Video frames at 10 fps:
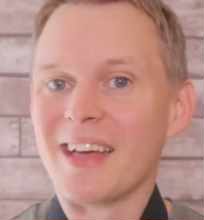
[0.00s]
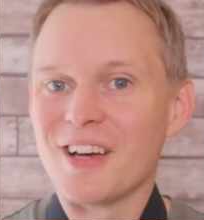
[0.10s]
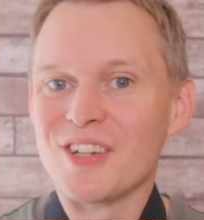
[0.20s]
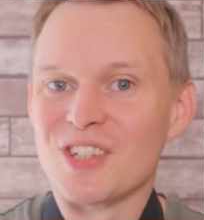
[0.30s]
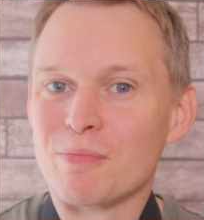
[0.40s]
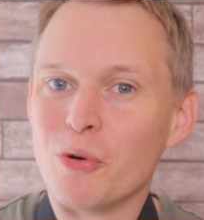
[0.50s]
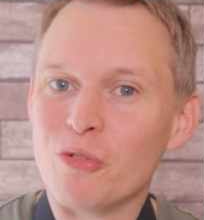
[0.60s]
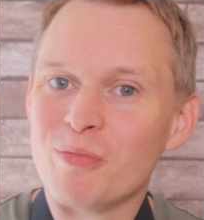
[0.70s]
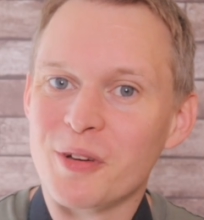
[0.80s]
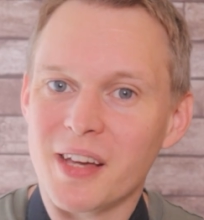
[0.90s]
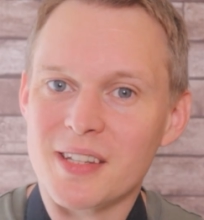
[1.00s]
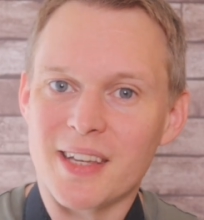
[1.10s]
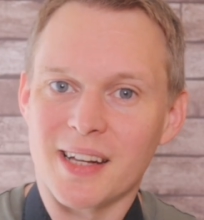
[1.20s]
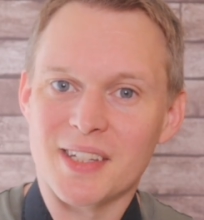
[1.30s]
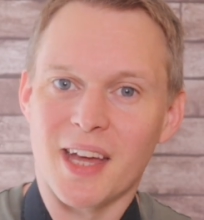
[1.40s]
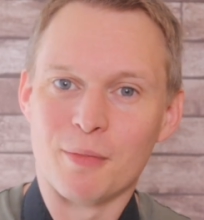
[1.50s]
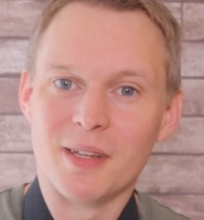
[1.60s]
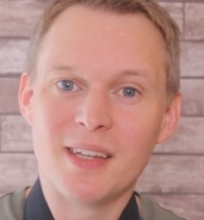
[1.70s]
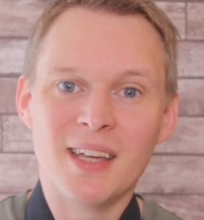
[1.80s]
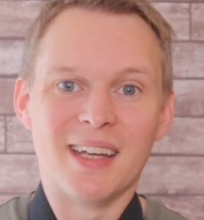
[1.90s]
Hey guys, it's Paul from Online Sax
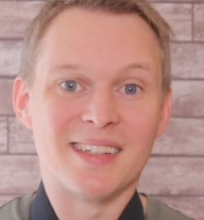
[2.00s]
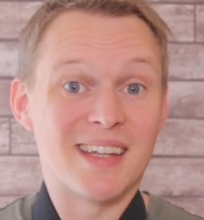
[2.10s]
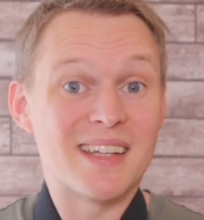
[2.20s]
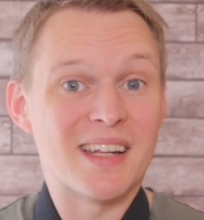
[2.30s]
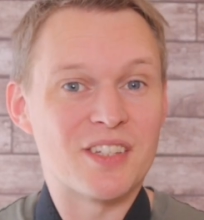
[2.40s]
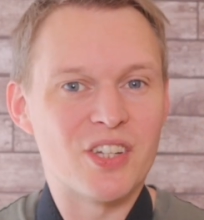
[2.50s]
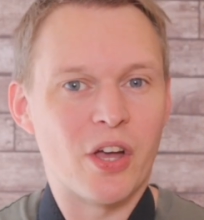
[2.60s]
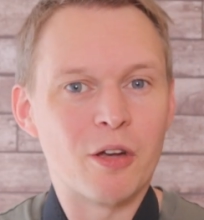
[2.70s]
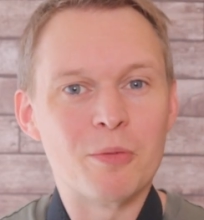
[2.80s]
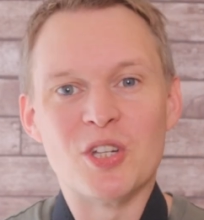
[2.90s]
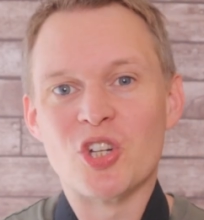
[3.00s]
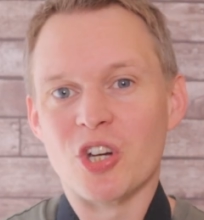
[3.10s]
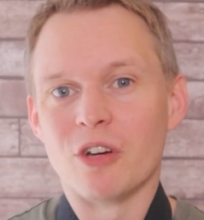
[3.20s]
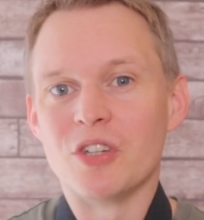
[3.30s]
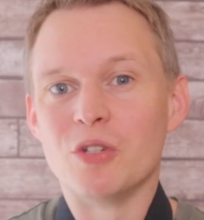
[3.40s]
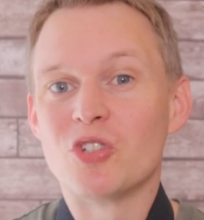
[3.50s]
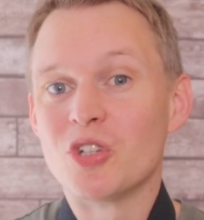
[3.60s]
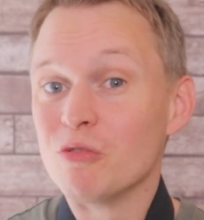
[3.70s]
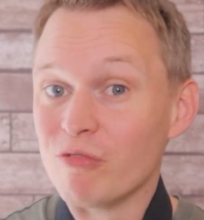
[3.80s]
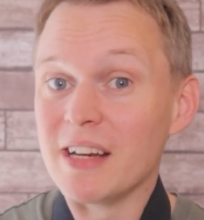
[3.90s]
Academy. In today's lesson, I'm going to be showing you
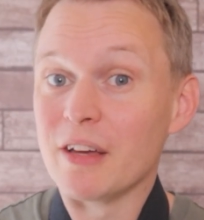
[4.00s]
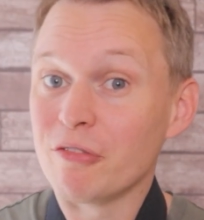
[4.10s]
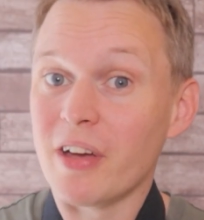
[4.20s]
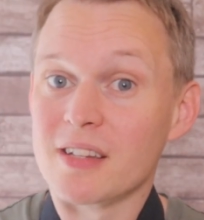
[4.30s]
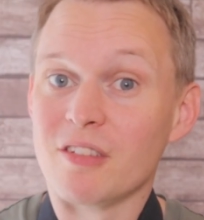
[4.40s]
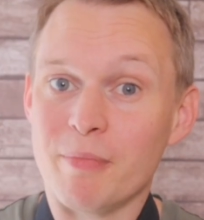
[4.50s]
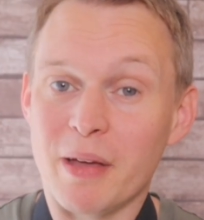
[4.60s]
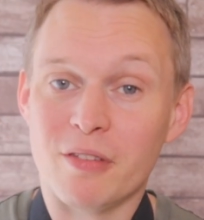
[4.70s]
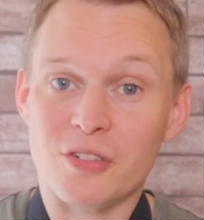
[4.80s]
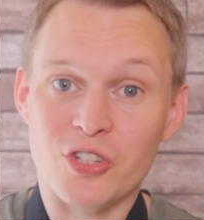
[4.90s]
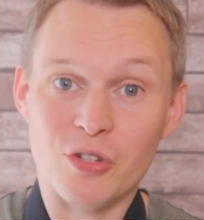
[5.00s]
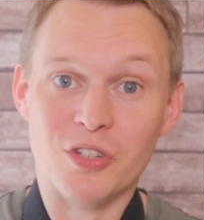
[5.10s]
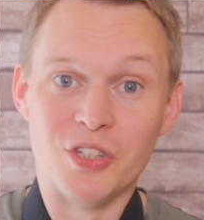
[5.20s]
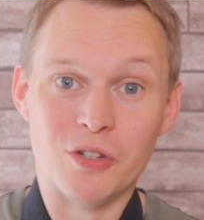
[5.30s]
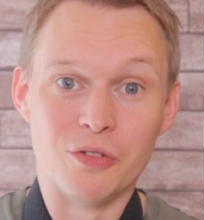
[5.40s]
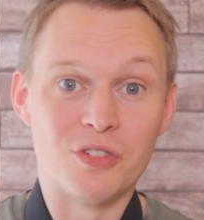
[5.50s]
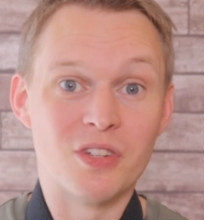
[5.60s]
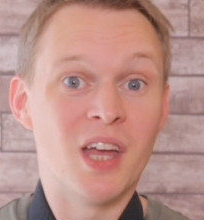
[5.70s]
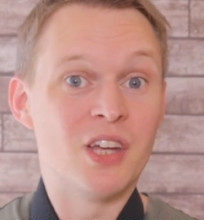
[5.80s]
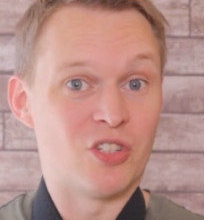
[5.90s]
two really effective methods you can
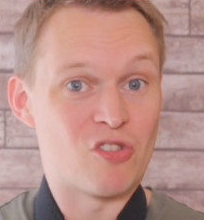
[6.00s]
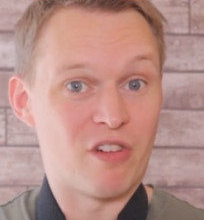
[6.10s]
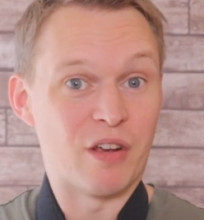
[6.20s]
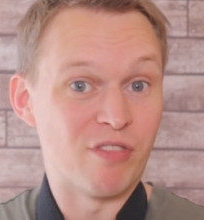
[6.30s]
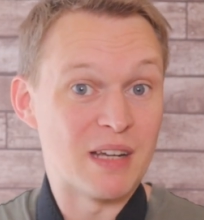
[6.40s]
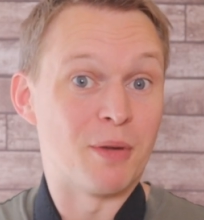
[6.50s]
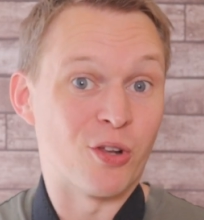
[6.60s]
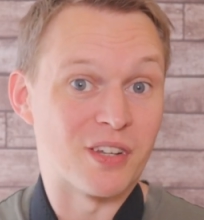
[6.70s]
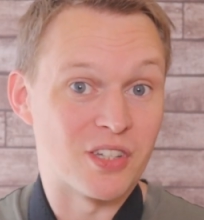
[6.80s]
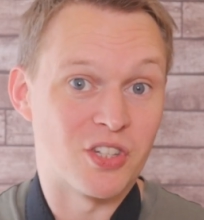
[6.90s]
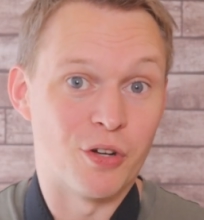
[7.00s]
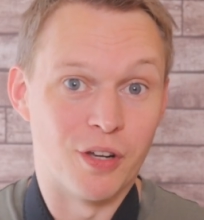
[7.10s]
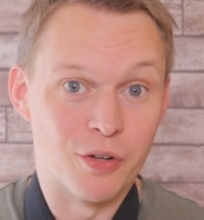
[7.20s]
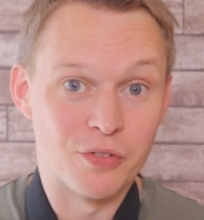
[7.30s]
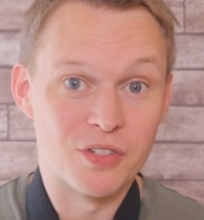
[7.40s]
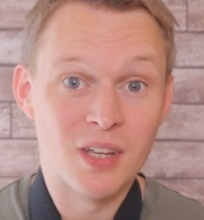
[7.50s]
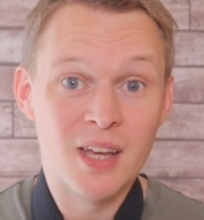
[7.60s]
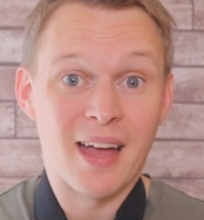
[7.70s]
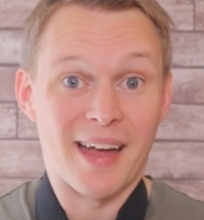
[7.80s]
use to create really melodic solos.